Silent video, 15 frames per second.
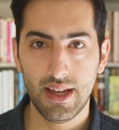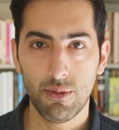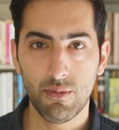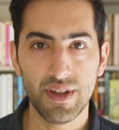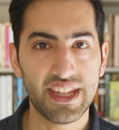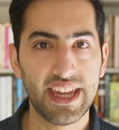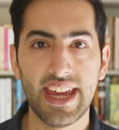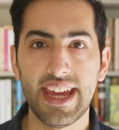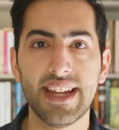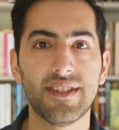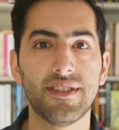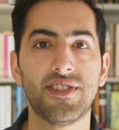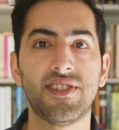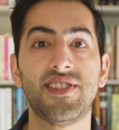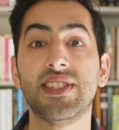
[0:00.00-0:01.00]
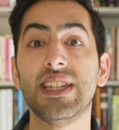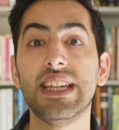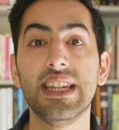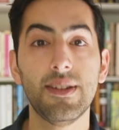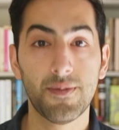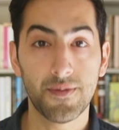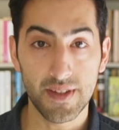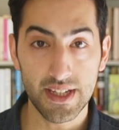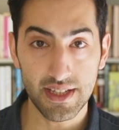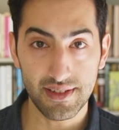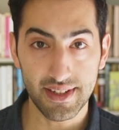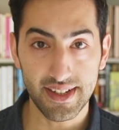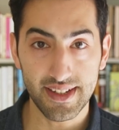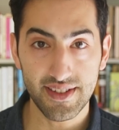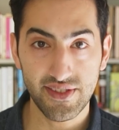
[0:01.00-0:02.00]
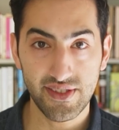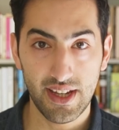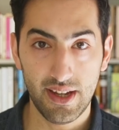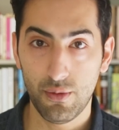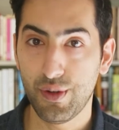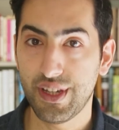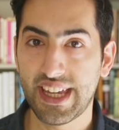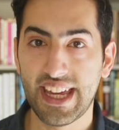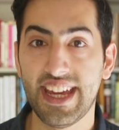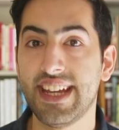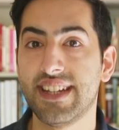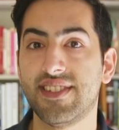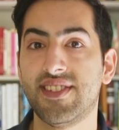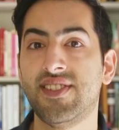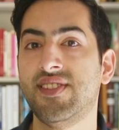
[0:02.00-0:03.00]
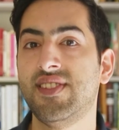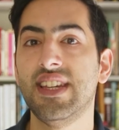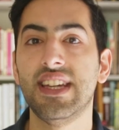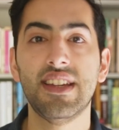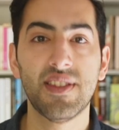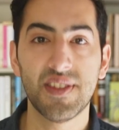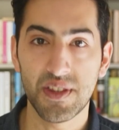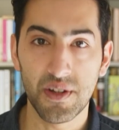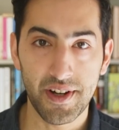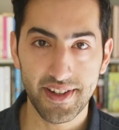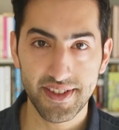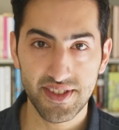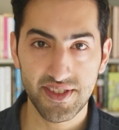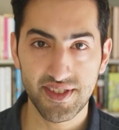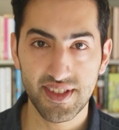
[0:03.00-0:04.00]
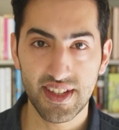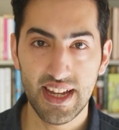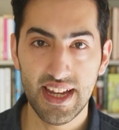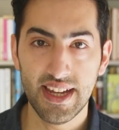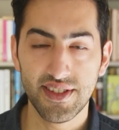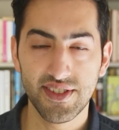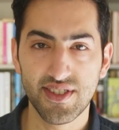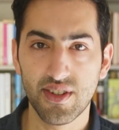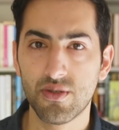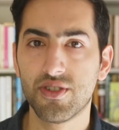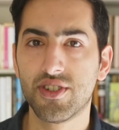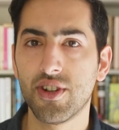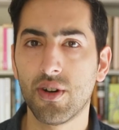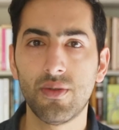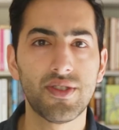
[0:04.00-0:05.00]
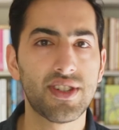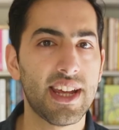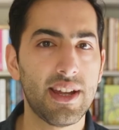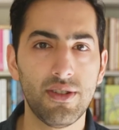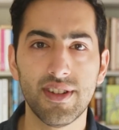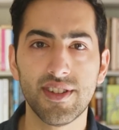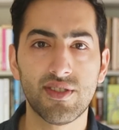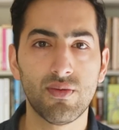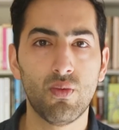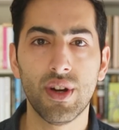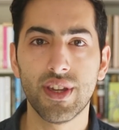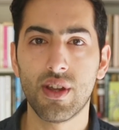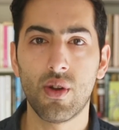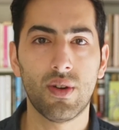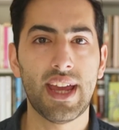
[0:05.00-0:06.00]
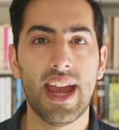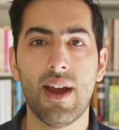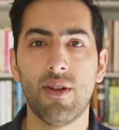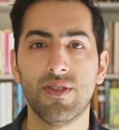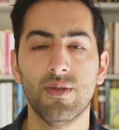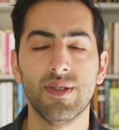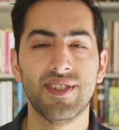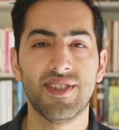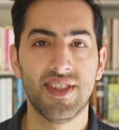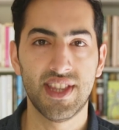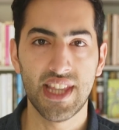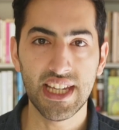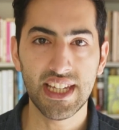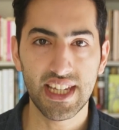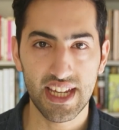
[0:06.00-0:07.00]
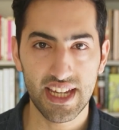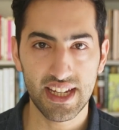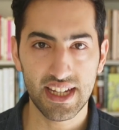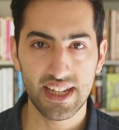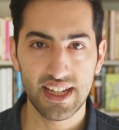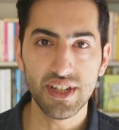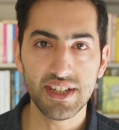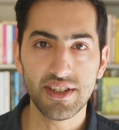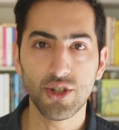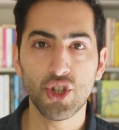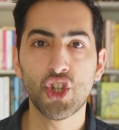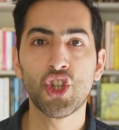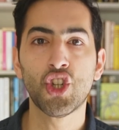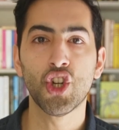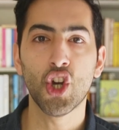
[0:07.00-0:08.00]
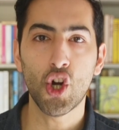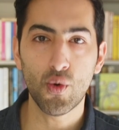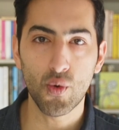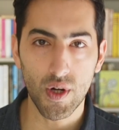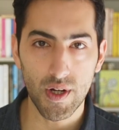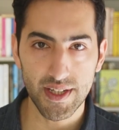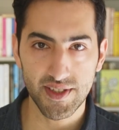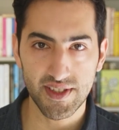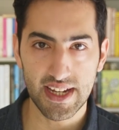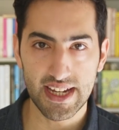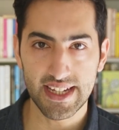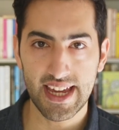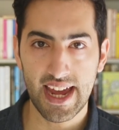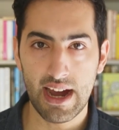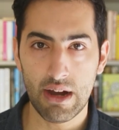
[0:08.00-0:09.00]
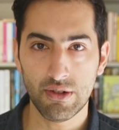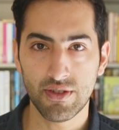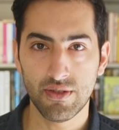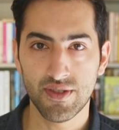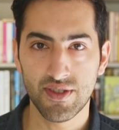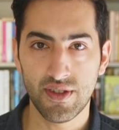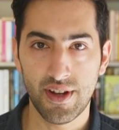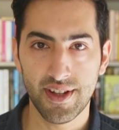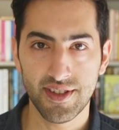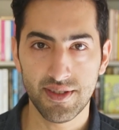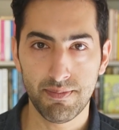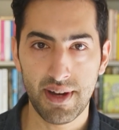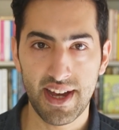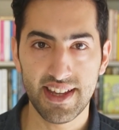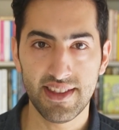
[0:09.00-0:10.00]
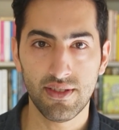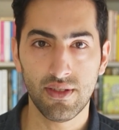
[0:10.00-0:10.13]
We can't see feelings. We can't see thoughts. So don't tell us what your character is thinking. You need to show us a character's thoughts by